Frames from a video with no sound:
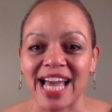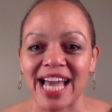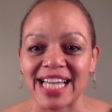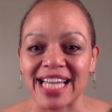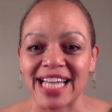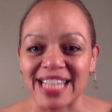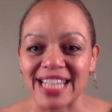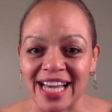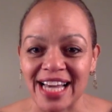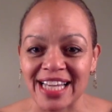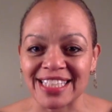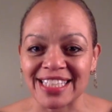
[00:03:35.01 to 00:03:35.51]
had
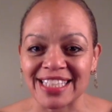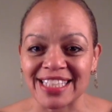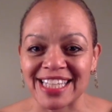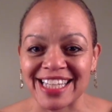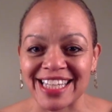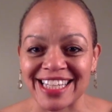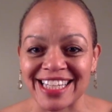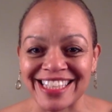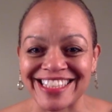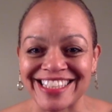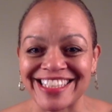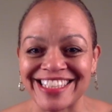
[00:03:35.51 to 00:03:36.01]
9
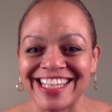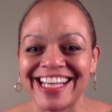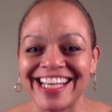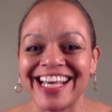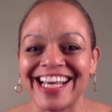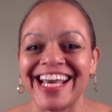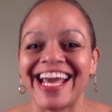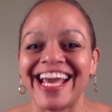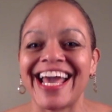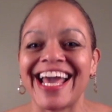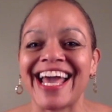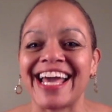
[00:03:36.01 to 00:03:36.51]
kids.
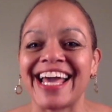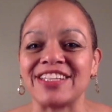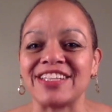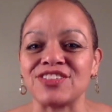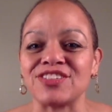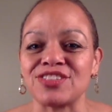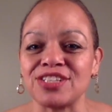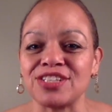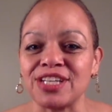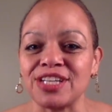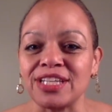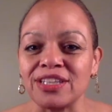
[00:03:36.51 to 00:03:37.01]
And
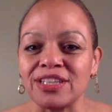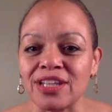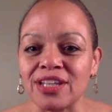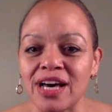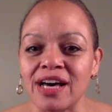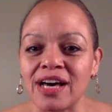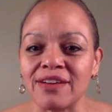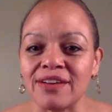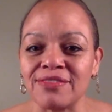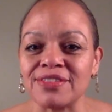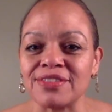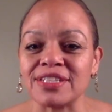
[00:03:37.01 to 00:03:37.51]
she
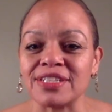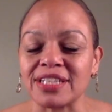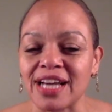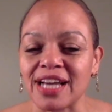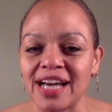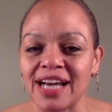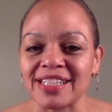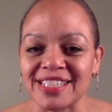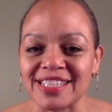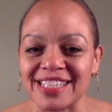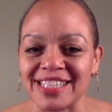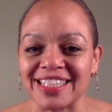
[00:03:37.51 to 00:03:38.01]
loved
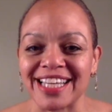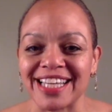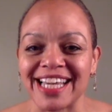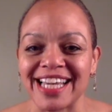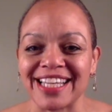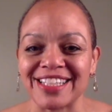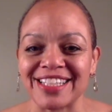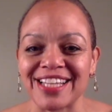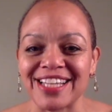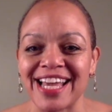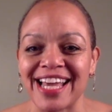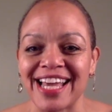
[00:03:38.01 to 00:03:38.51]
constantly,
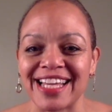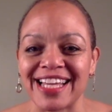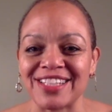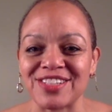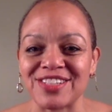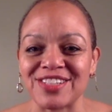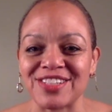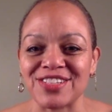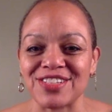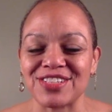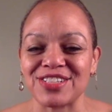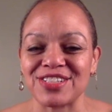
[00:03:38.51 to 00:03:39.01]

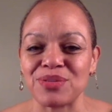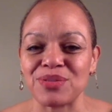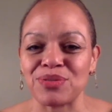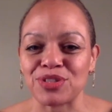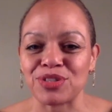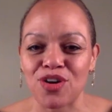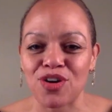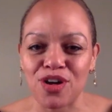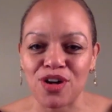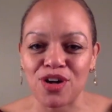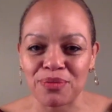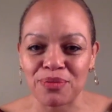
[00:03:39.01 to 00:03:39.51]
and she
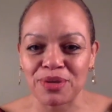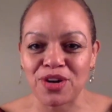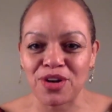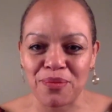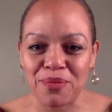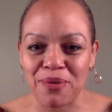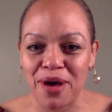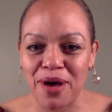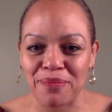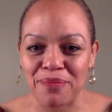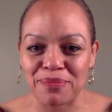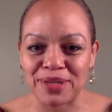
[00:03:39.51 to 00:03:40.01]
would call me her
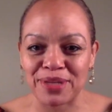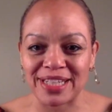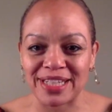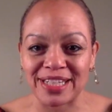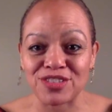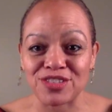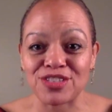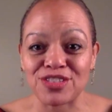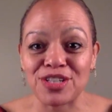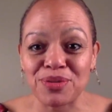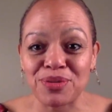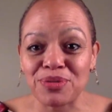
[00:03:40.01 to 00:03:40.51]
pumpkin,
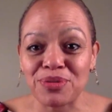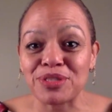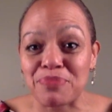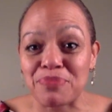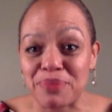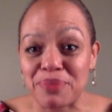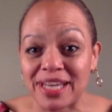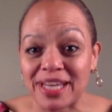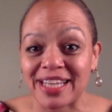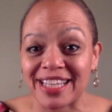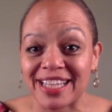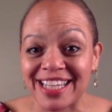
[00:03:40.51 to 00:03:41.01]
and she was
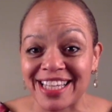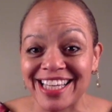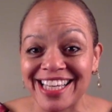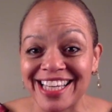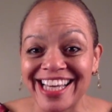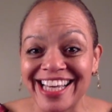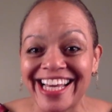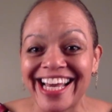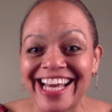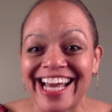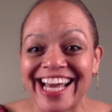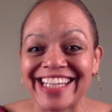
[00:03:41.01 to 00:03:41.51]
big.
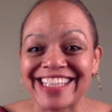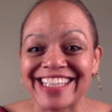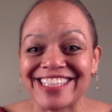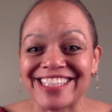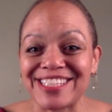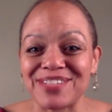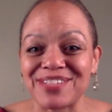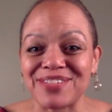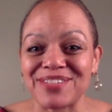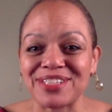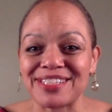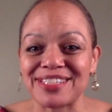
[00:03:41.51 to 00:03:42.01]
And
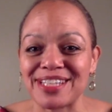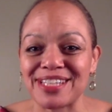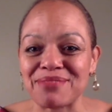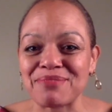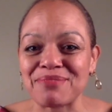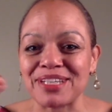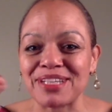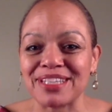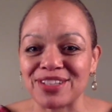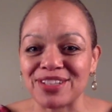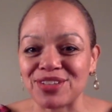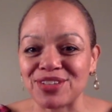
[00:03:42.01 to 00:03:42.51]
she would
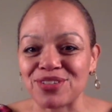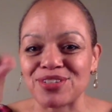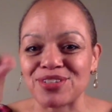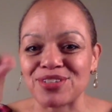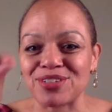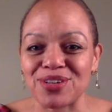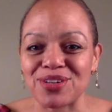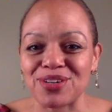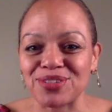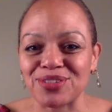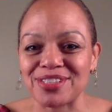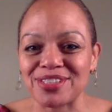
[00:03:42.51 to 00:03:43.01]
send me little
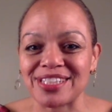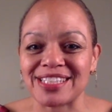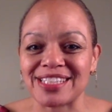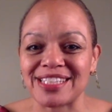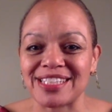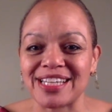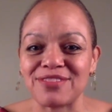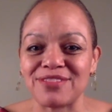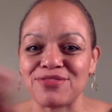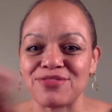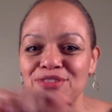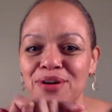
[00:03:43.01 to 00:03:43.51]
notes that
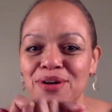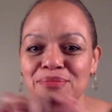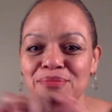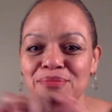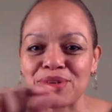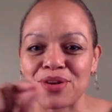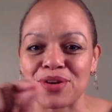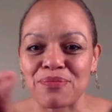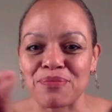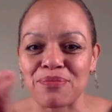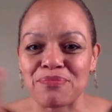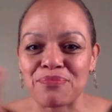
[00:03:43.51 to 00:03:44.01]
said, "From
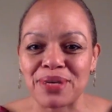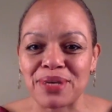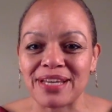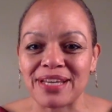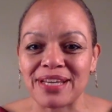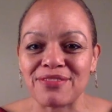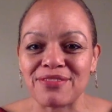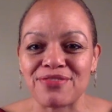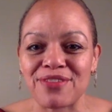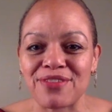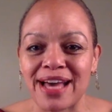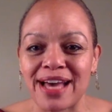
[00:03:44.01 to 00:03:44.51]
your big
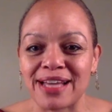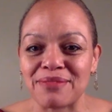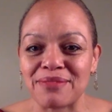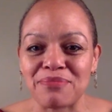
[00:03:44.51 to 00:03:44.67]
fat